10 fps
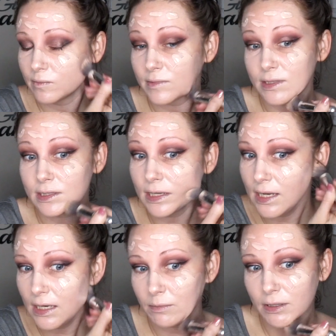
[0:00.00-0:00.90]

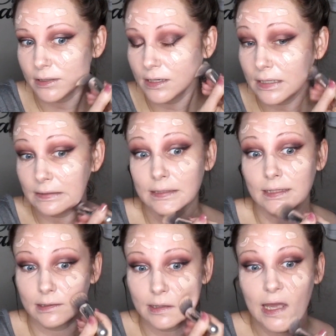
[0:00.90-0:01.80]
Seen, but not
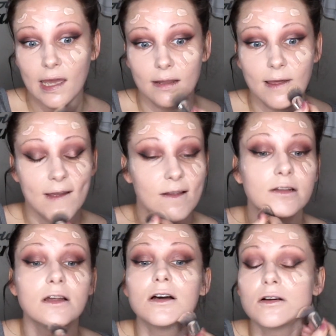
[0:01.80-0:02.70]
like that, like
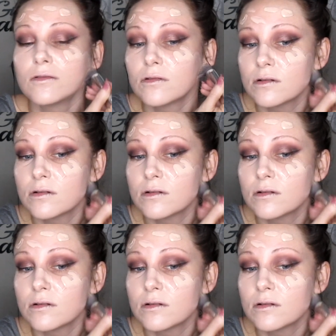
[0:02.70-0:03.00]
glow.